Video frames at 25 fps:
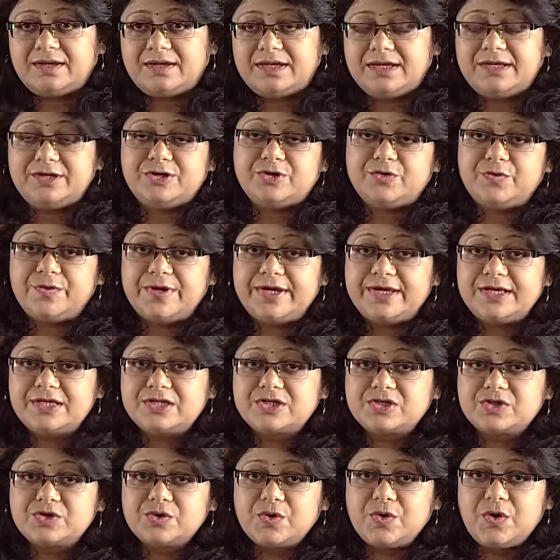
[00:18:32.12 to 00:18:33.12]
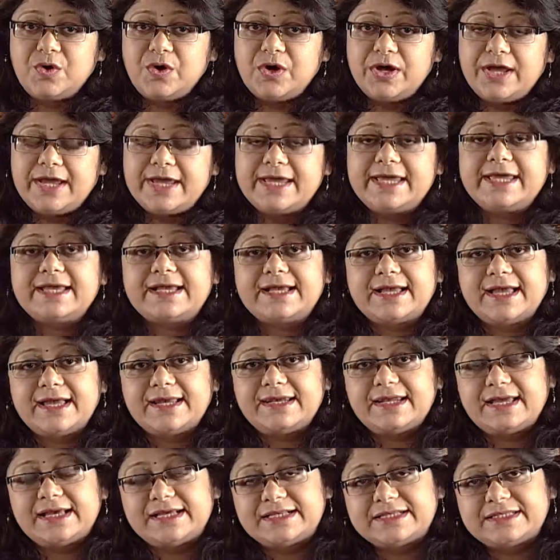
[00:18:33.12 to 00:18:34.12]
In doing so, he can
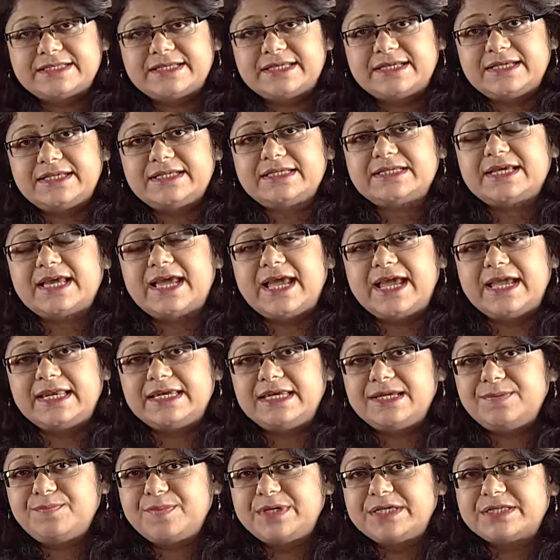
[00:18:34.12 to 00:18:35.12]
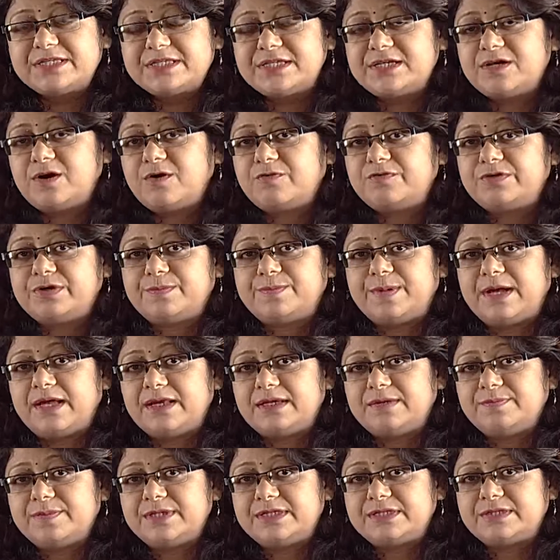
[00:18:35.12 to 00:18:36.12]
attend any meeting of the
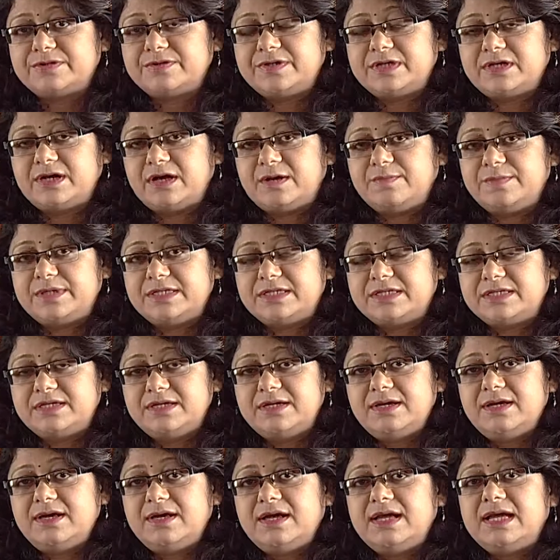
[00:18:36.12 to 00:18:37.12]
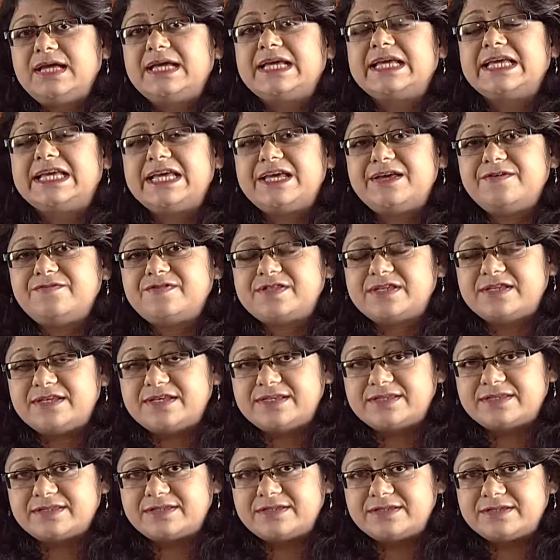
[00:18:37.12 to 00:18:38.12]
parliamentary committee, gives
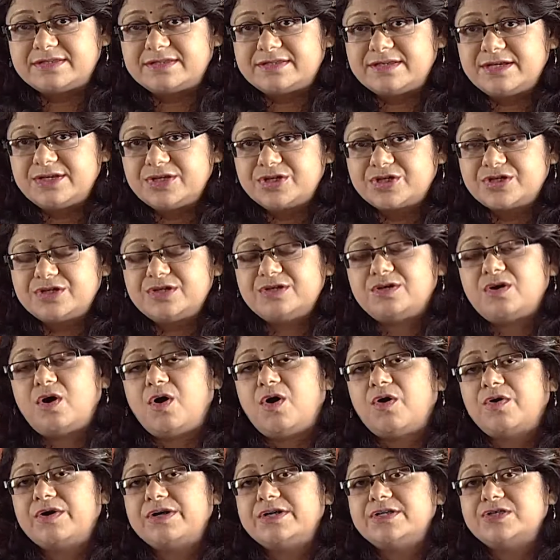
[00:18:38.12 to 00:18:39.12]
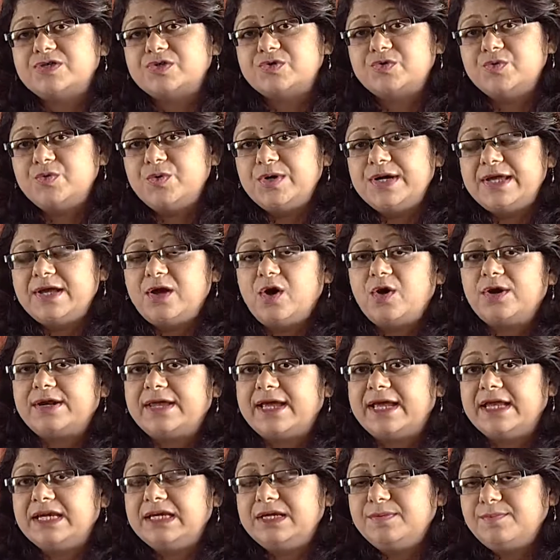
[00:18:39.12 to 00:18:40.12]
his decision or his ruling on
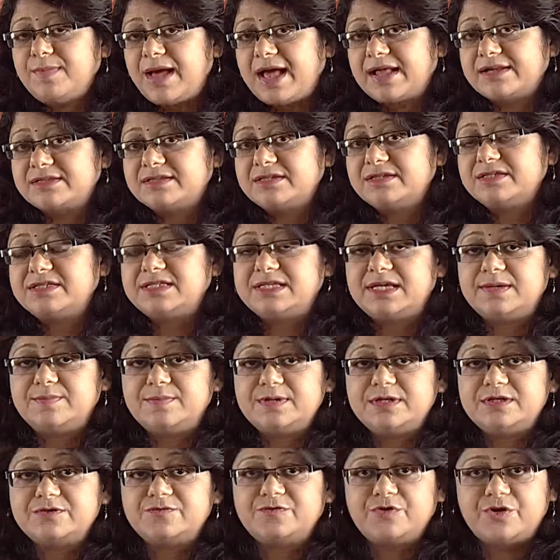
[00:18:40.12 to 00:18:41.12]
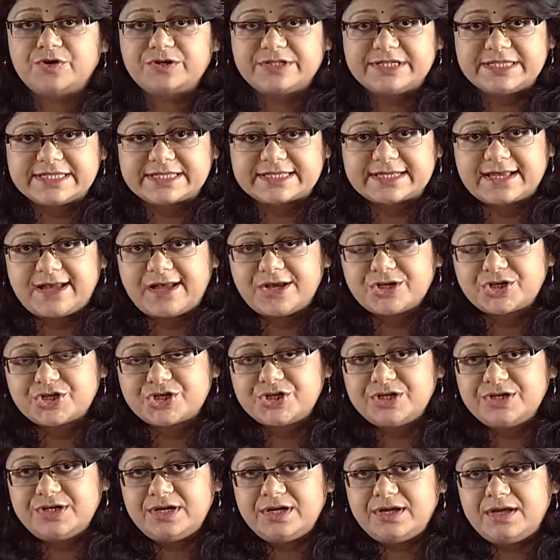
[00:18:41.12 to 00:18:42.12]
any matter tabled for
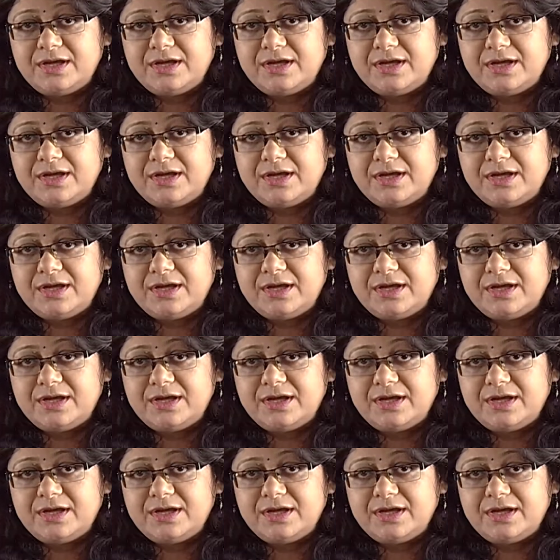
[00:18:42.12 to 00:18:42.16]
discussion,